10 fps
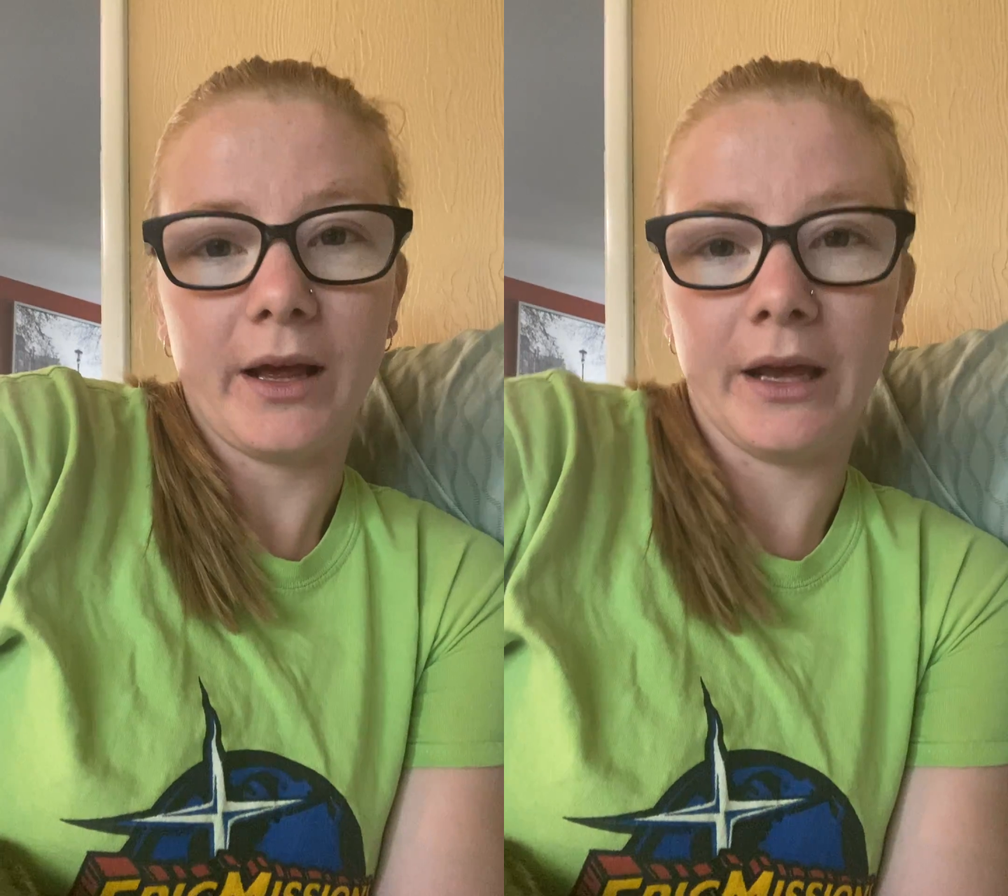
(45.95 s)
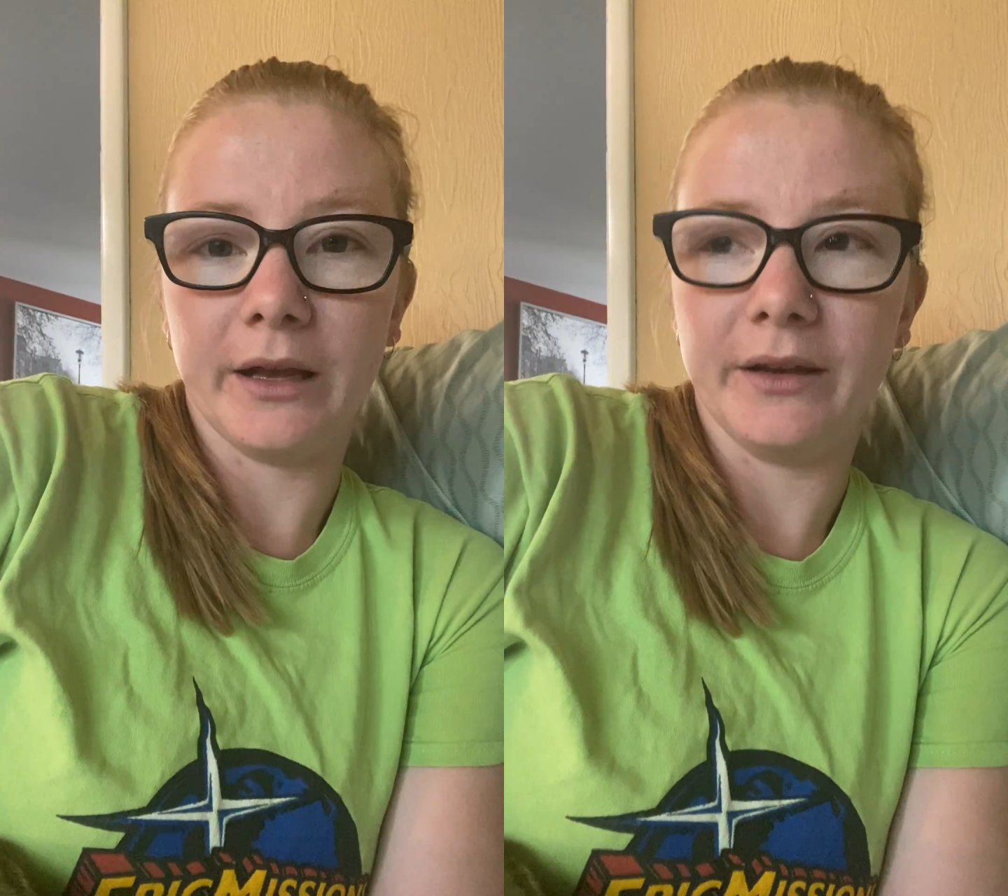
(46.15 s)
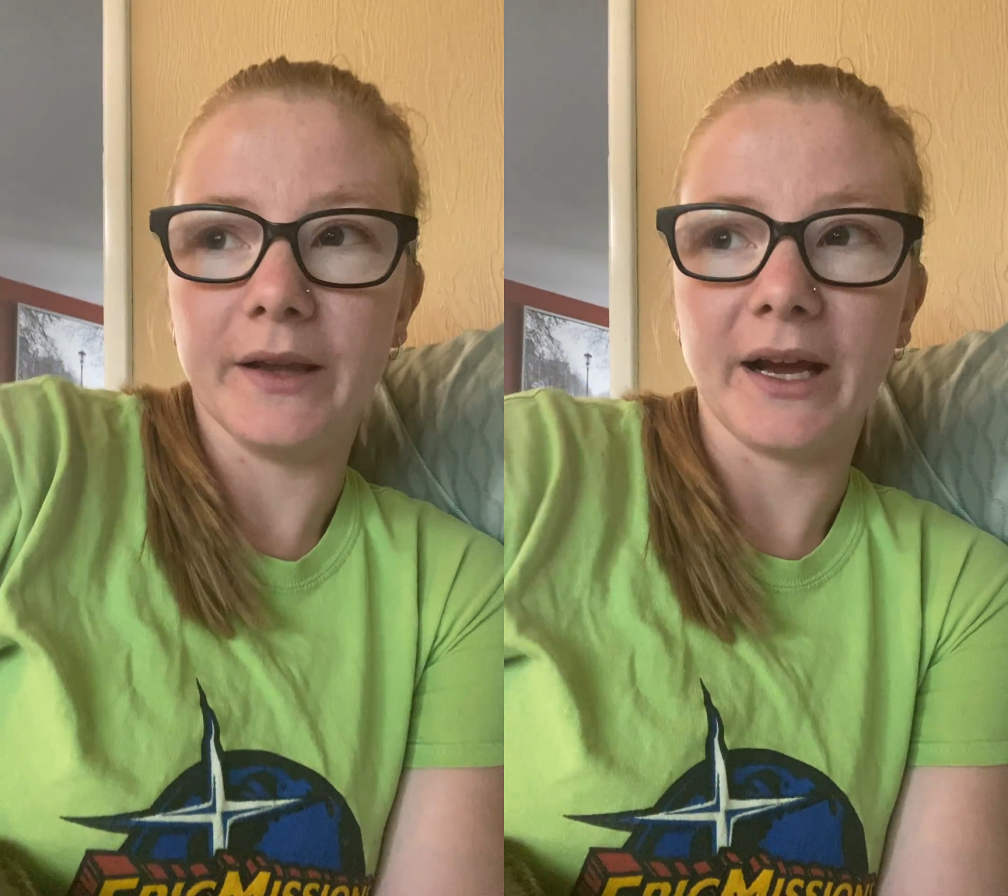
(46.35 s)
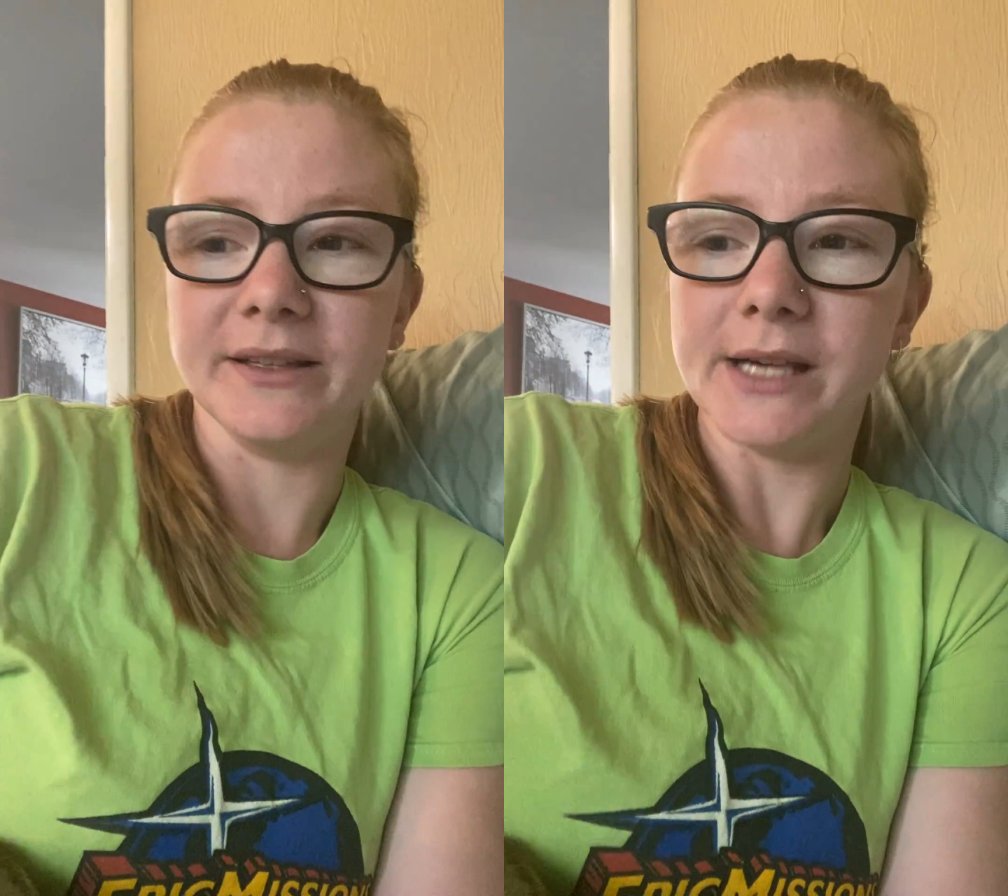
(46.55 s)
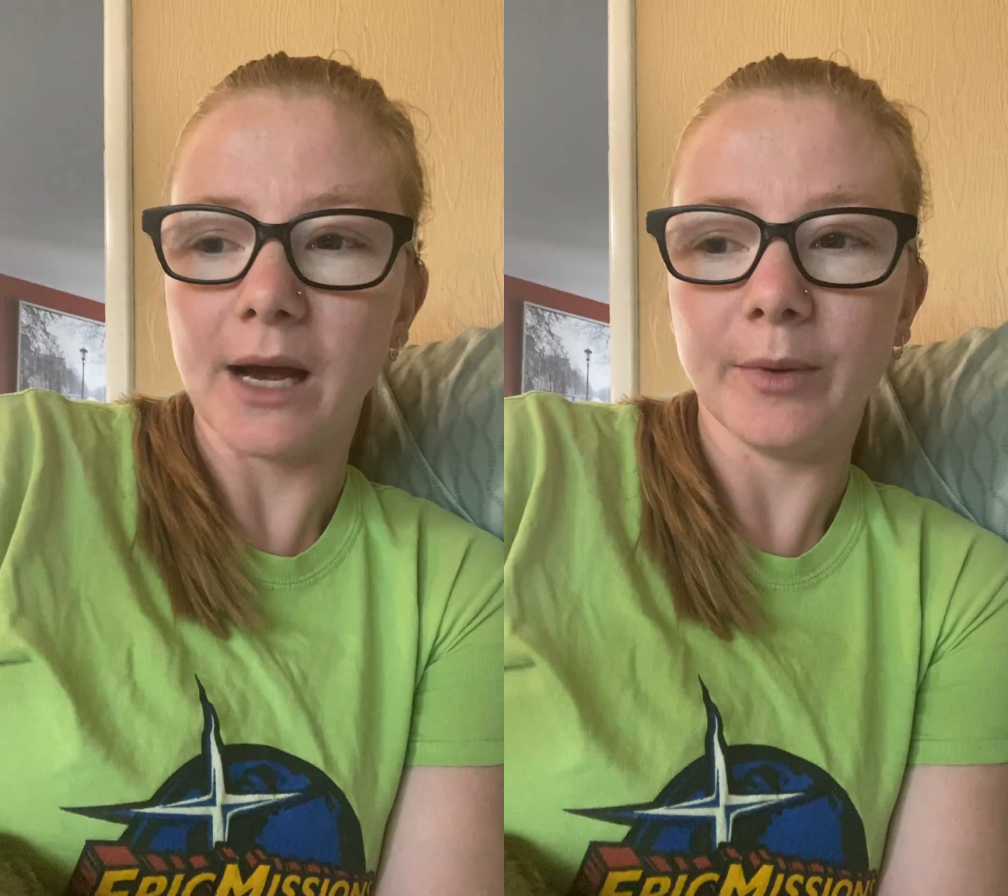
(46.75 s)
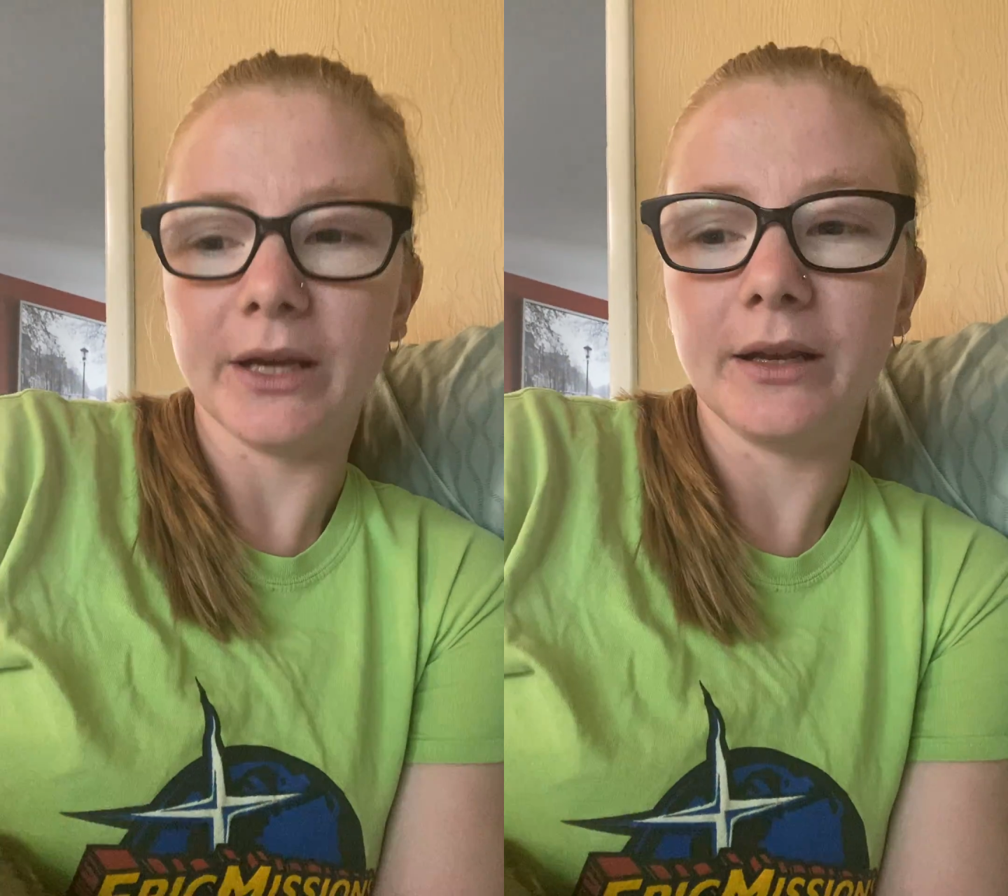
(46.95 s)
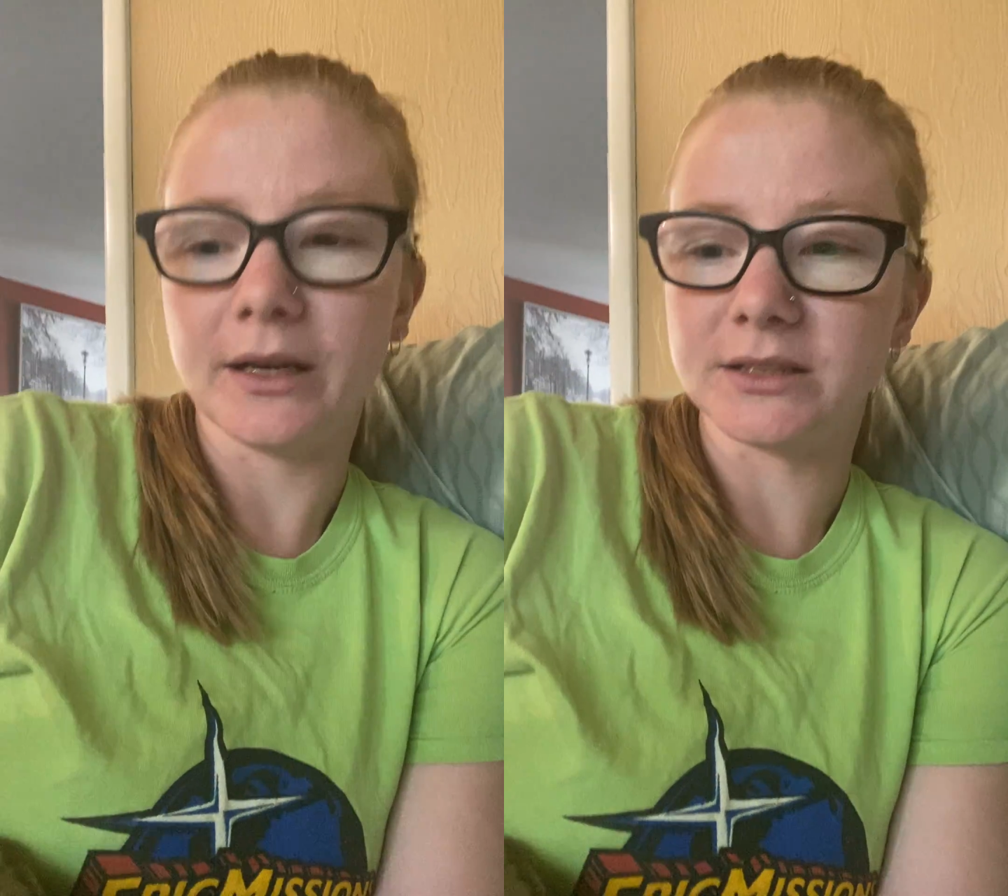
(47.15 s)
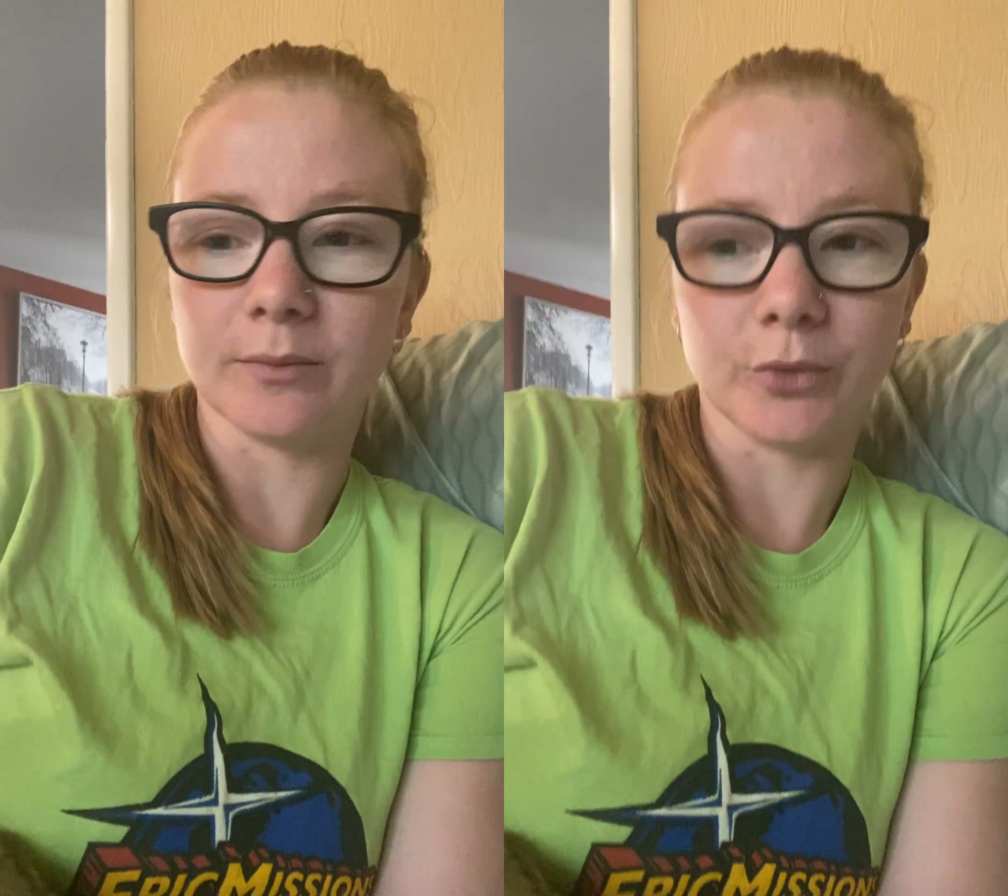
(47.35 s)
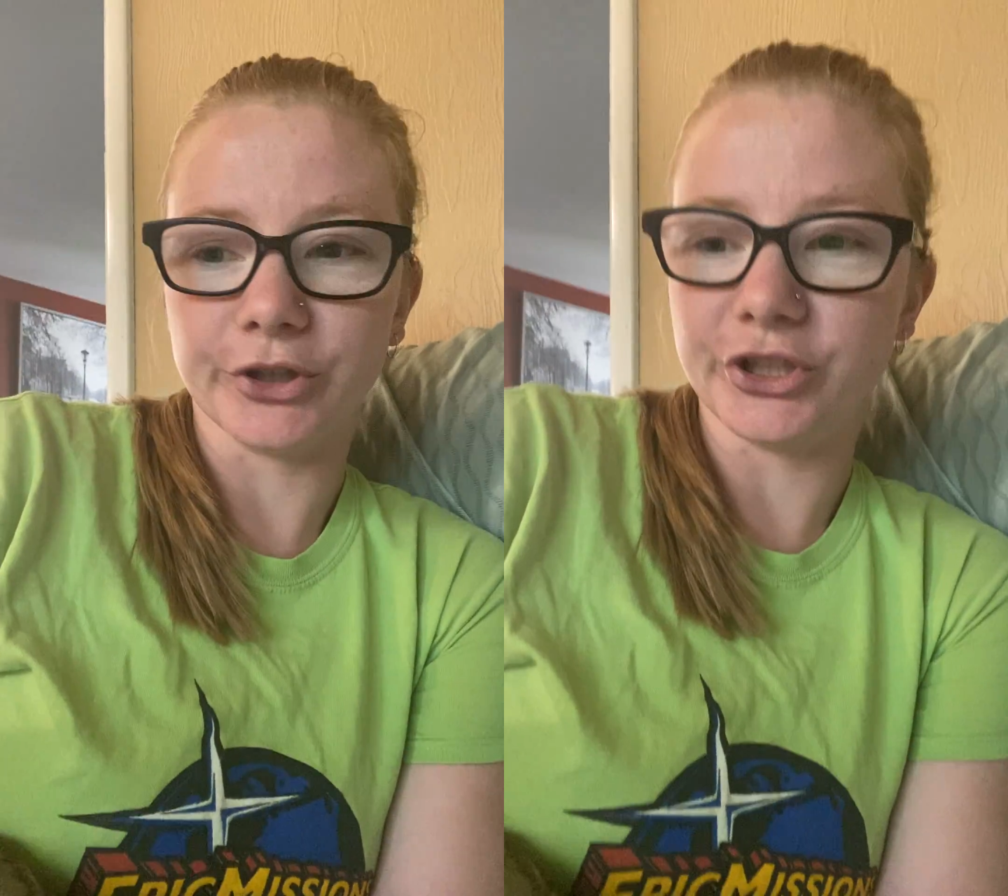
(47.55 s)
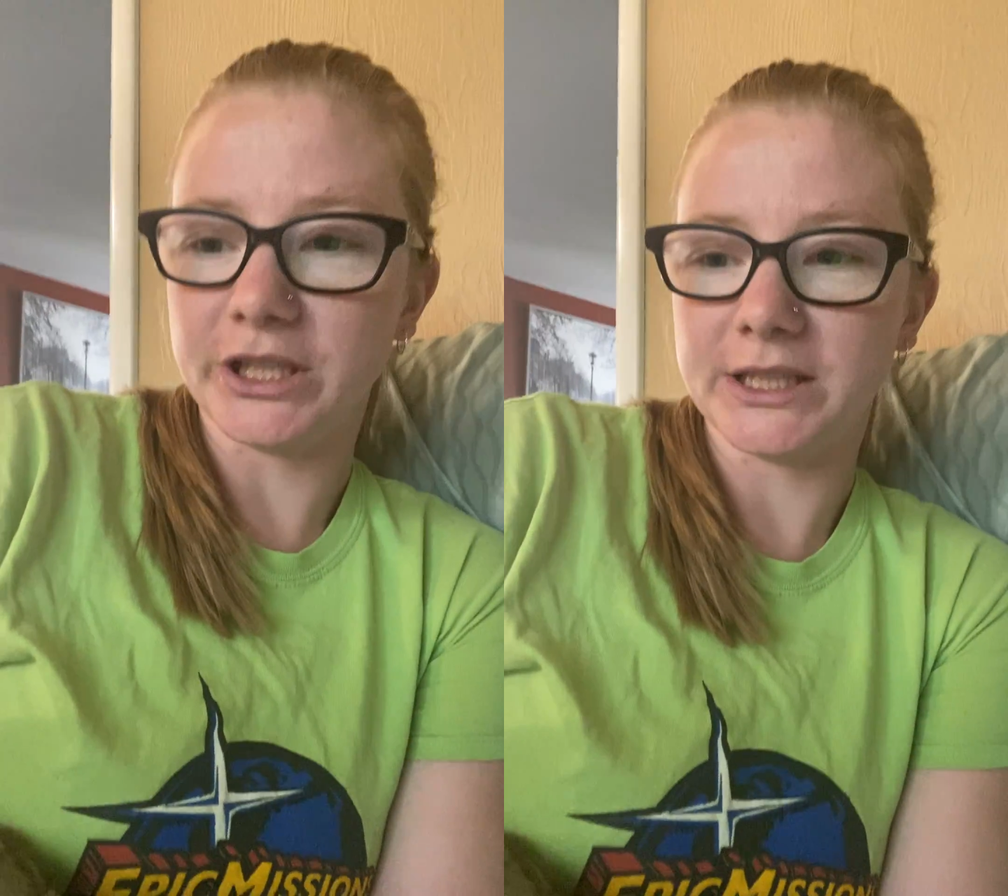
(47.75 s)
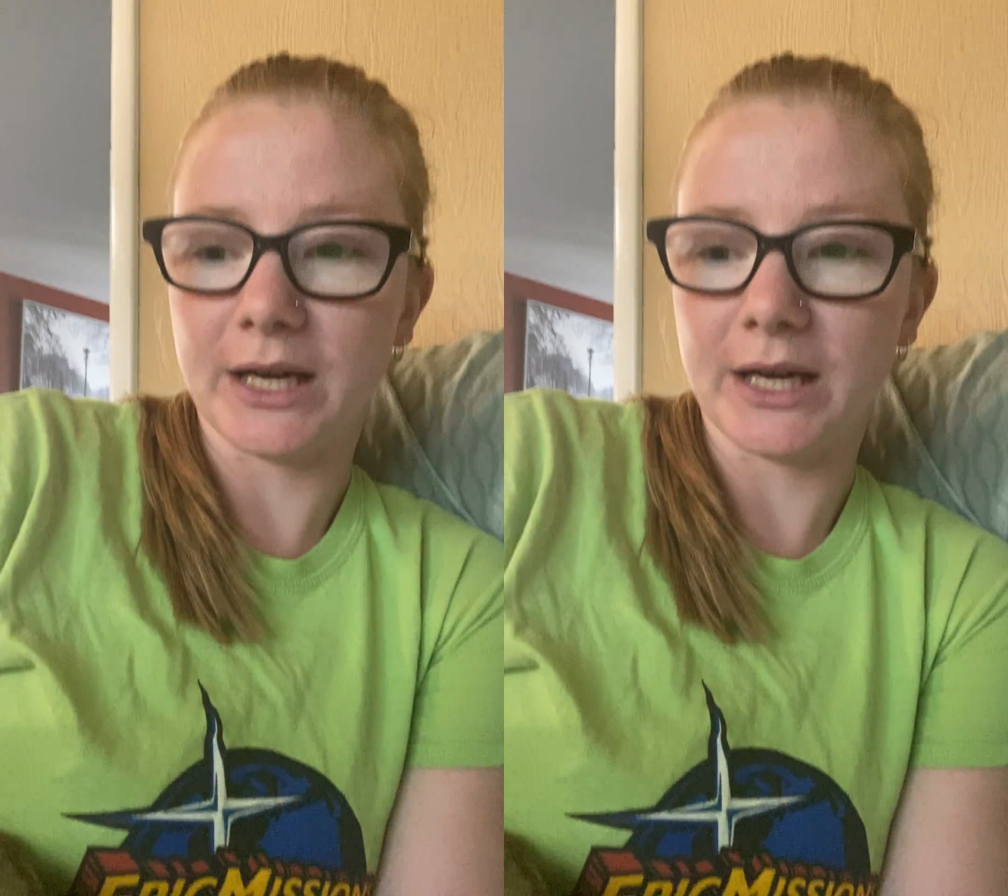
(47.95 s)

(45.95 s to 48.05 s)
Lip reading: and I submerge it in